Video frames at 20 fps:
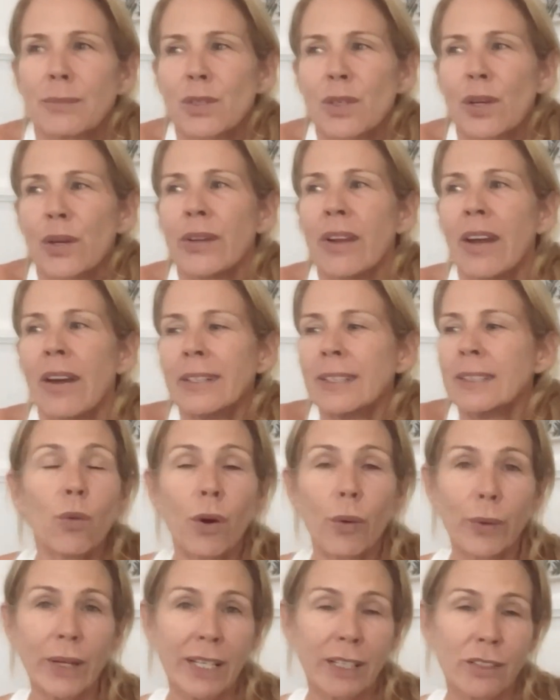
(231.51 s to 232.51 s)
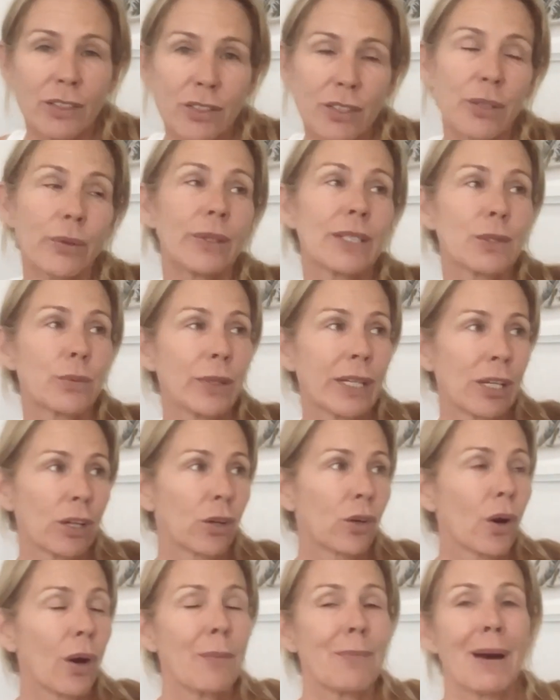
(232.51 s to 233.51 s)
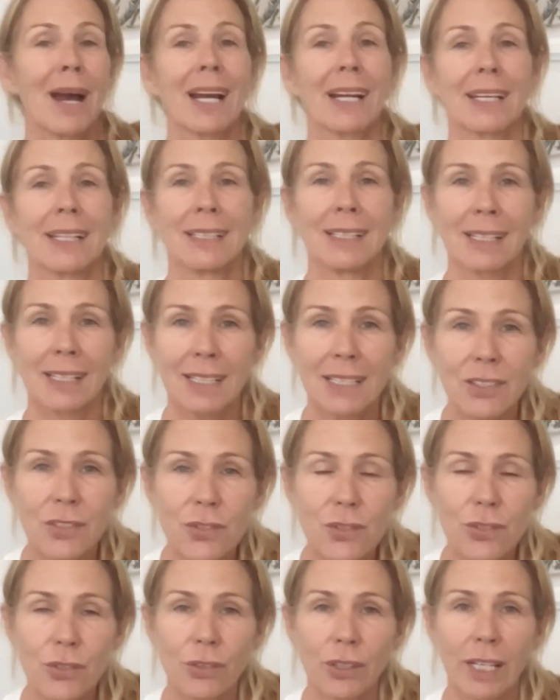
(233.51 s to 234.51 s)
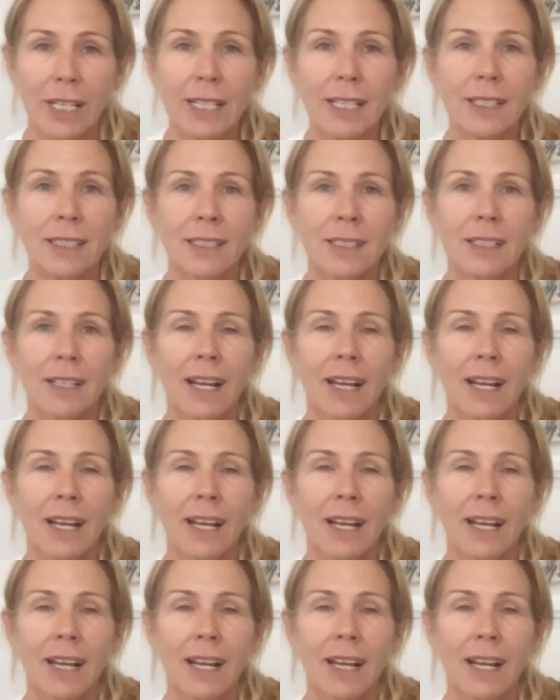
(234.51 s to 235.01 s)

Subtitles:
So what we can do is we can go back in history